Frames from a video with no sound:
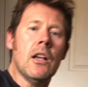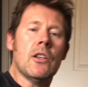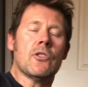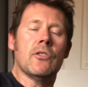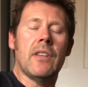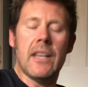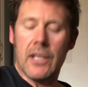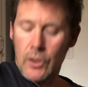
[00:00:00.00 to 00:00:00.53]
So
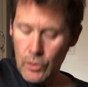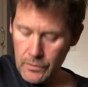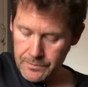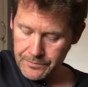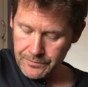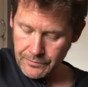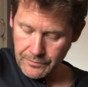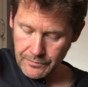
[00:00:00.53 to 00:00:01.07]
there you go.
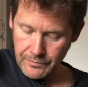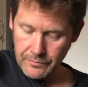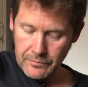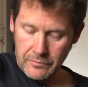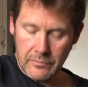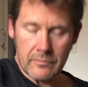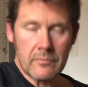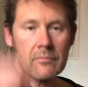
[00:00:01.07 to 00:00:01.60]

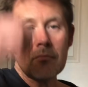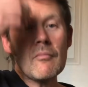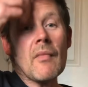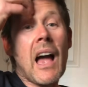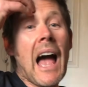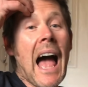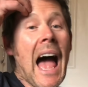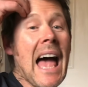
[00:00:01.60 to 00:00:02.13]

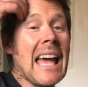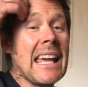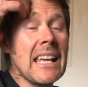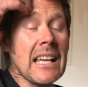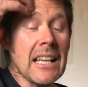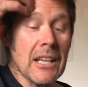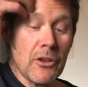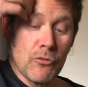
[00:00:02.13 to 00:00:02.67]

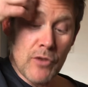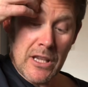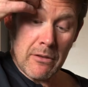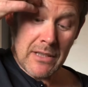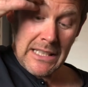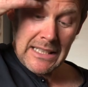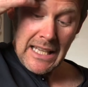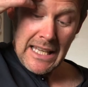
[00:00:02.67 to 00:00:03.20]
I
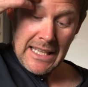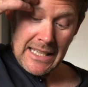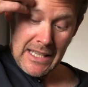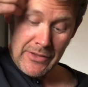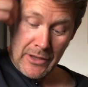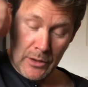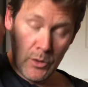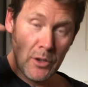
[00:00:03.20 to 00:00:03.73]
really like
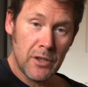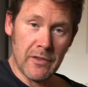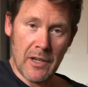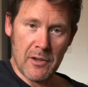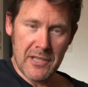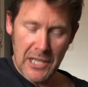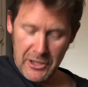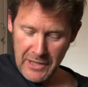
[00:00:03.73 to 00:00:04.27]
the look of it.
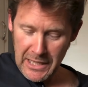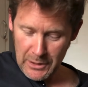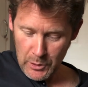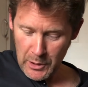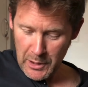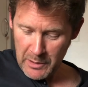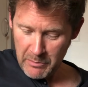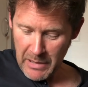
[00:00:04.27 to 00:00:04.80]
It's a great
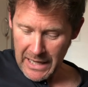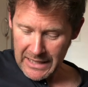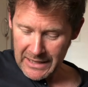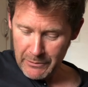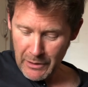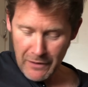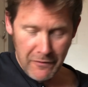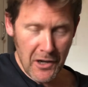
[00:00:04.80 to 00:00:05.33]
looking pedal.
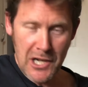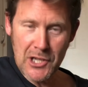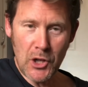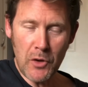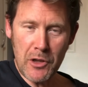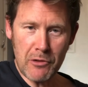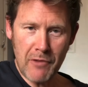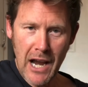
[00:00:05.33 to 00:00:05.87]
When I first saw
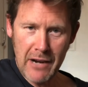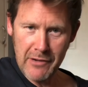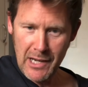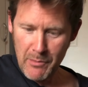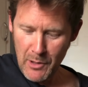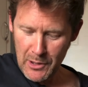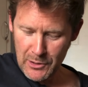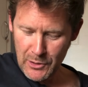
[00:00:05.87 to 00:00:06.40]
the RYRA
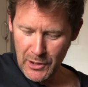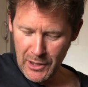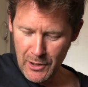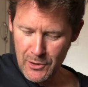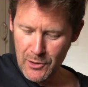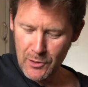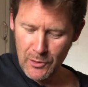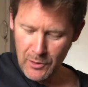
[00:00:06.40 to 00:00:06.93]
about 2 years
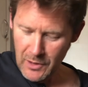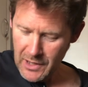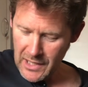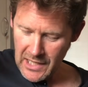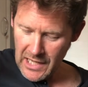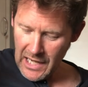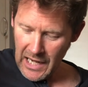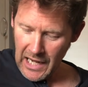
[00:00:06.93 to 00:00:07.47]
ago,
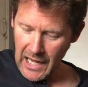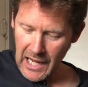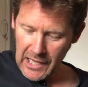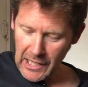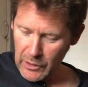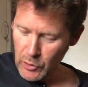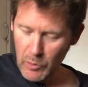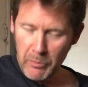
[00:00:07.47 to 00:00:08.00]
I
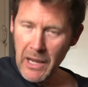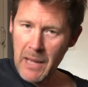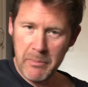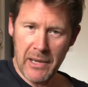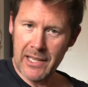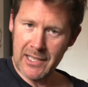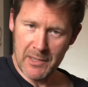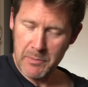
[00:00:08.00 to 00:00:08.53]
don't buy
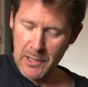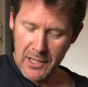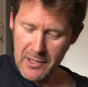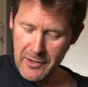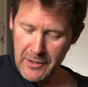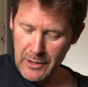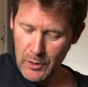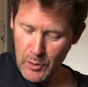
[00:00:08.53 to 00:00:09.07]
pedals because of
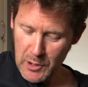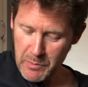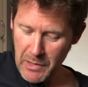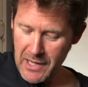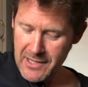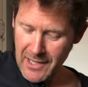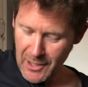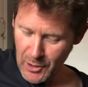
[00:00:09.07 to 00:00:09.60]
the looks, but
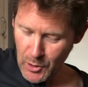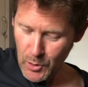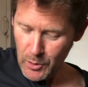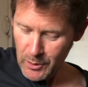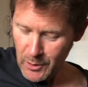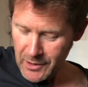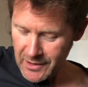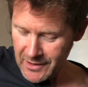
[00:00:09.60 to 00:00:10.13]
it's a cool
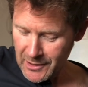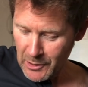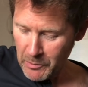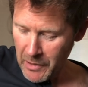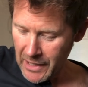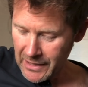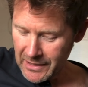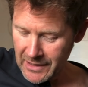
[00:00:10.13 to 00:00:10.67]
looking little
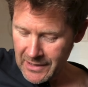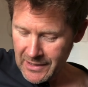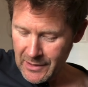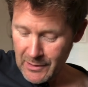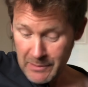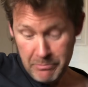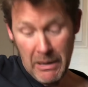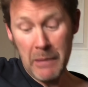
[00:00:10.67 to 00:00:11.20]
pedal.
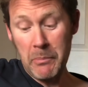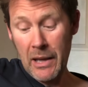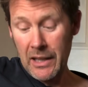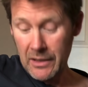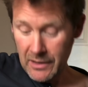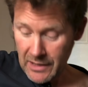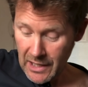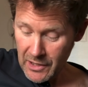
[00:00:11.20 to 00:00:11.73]
Big
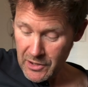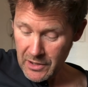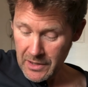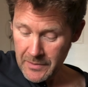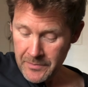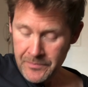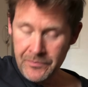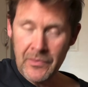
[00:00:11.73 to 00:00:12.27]
pedal, actually.
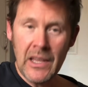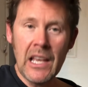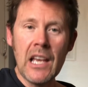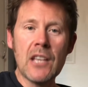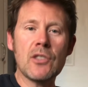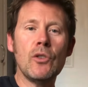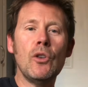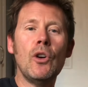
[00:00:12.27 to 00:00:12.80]

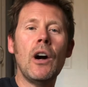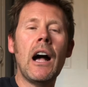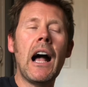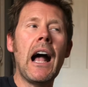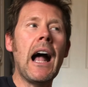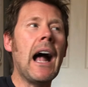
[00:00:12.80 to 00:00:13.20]
So